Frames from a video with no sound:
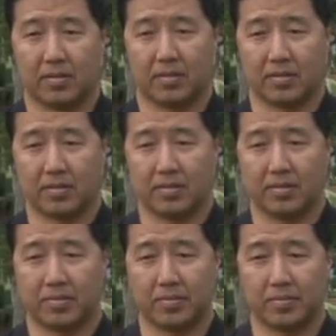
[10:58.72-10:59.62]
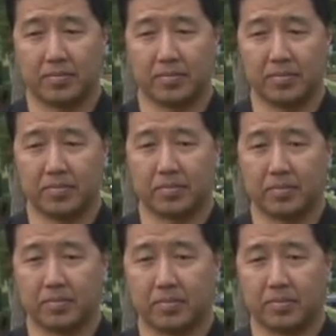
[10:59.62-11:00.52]

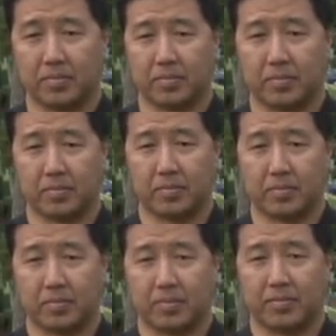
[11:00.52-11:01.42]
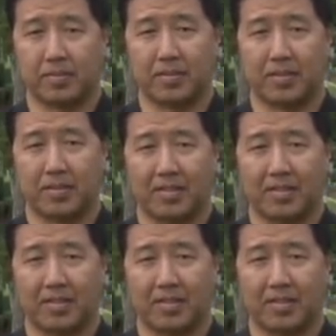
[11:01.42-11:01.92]
No words are spoken by the person on screen.